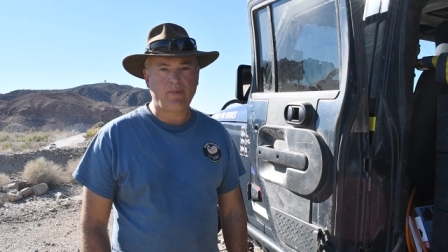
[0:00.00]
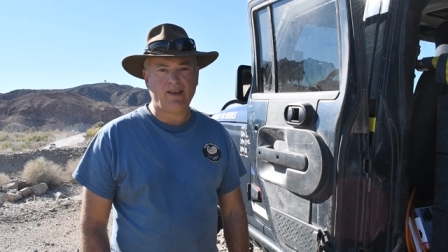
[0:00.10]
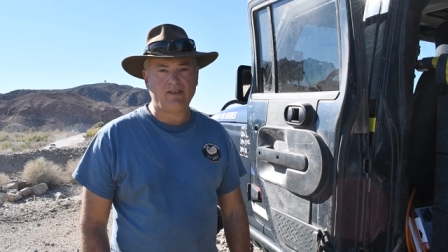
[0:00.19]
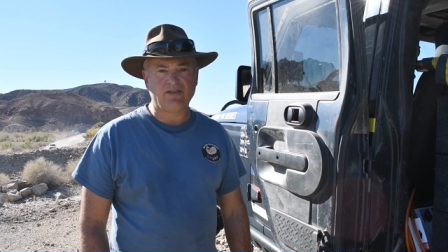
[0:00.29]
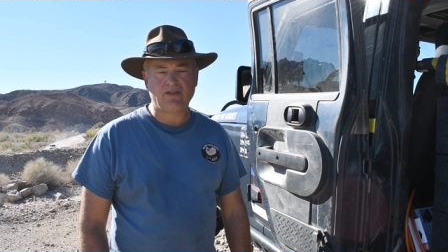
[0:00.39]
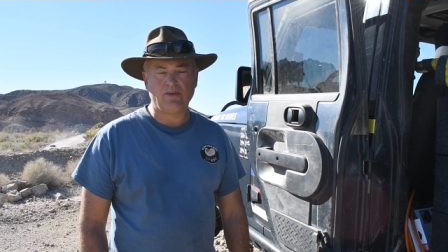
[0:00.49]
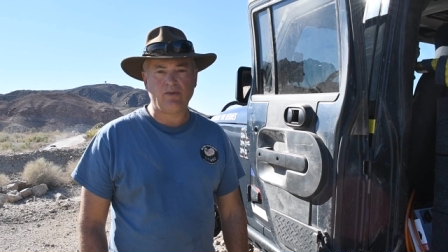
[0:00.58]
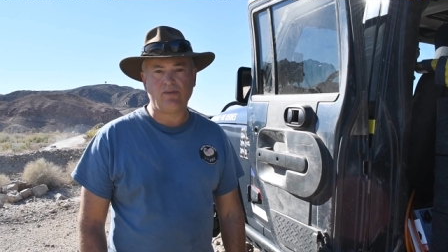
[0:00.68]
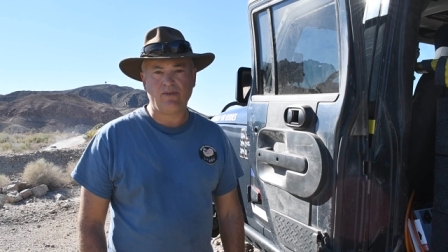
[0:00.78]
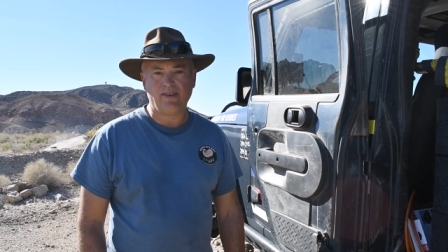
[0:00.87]
panels
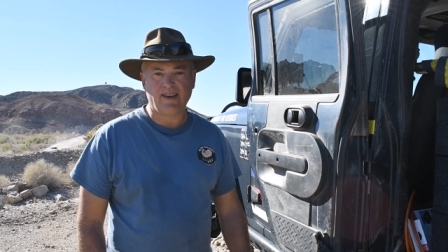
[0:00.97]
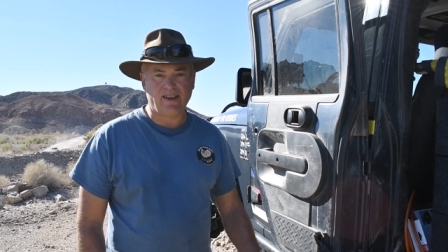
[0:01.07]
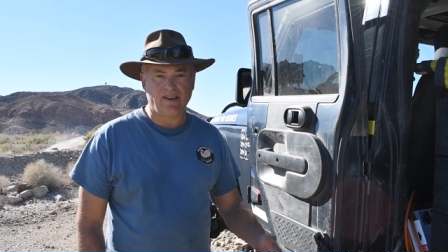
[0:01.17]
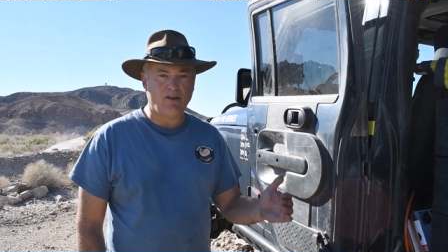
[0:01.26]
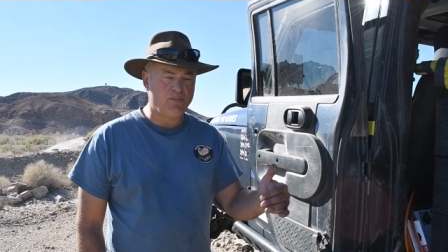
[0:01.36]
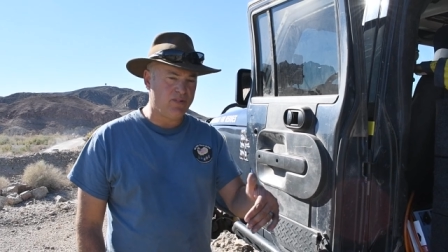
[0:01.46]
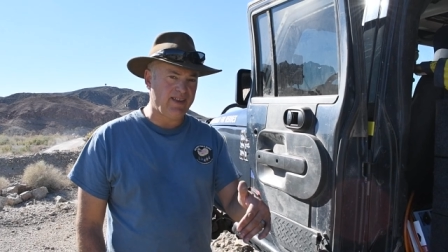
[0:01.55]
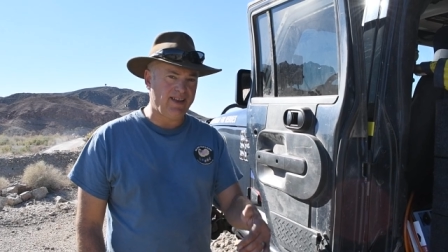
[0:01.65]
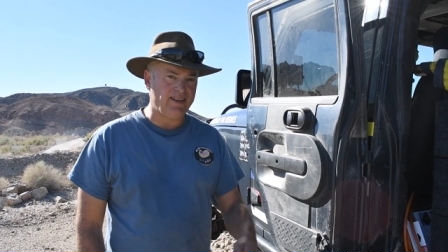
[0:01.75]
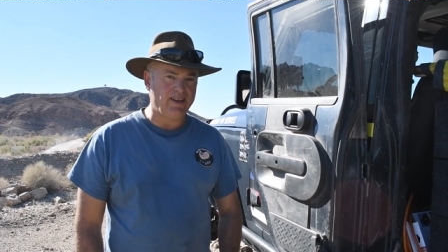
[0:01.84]
too, and I'll put
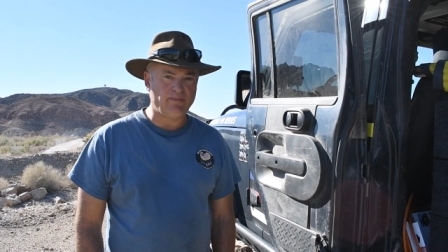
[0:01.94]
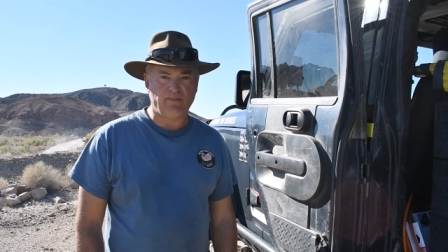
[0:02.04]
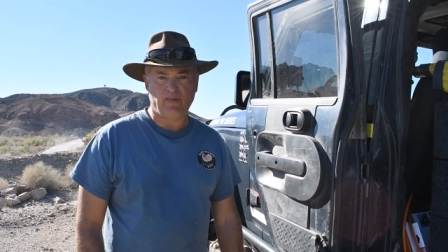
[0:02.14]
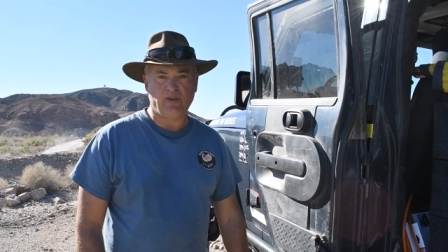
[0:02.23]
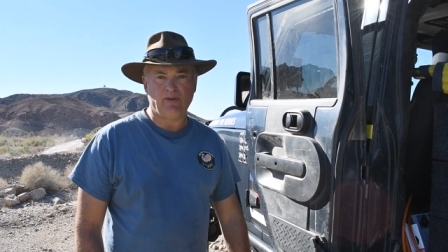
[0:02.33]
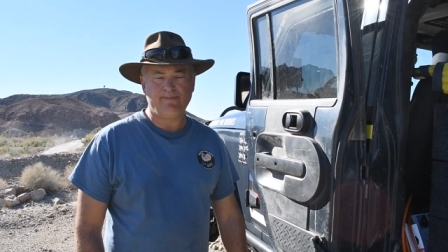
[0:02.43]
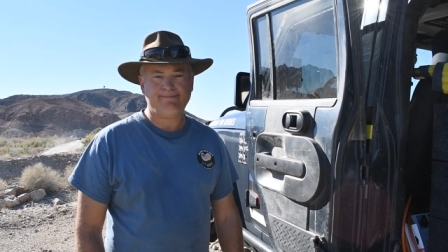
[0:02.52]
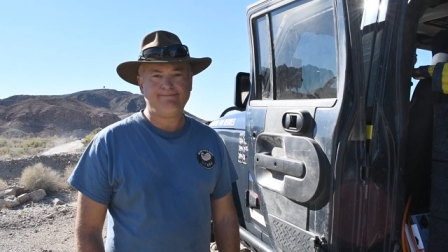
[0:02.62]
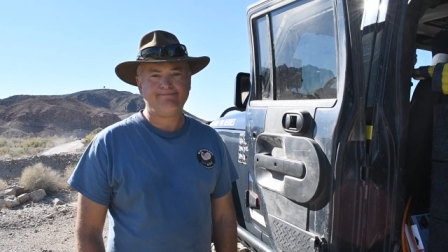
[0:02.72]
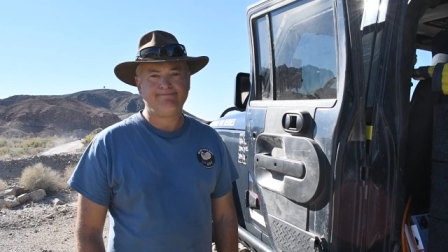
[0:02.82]
that link below.
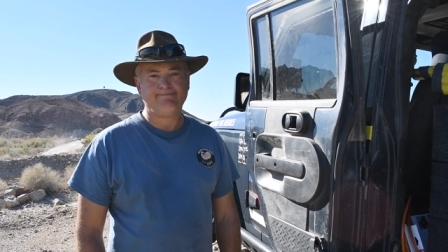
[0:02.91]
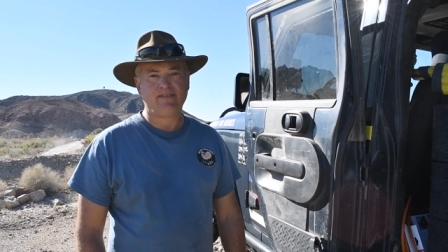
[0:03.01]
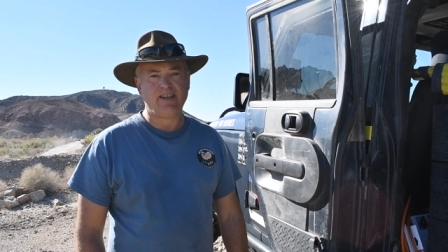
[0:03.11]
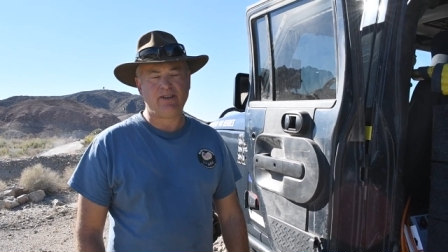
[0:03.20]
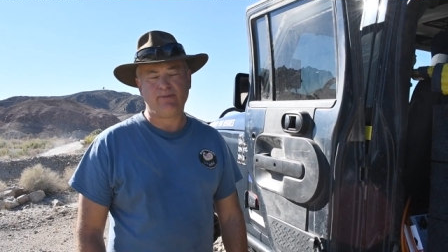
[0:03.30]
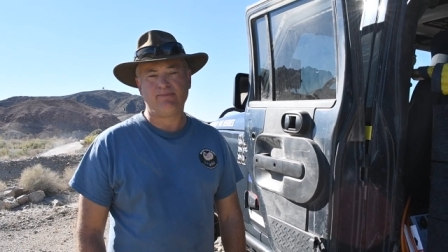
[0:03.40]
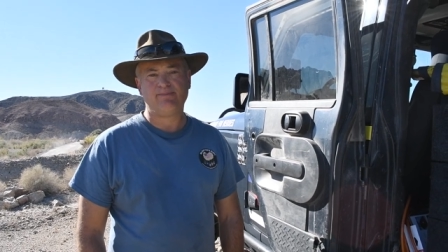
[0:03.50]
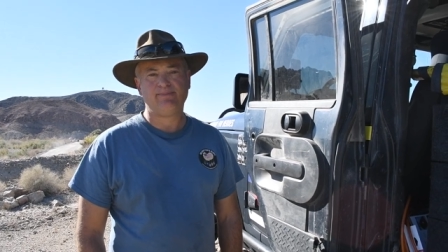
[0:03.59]
Thank you.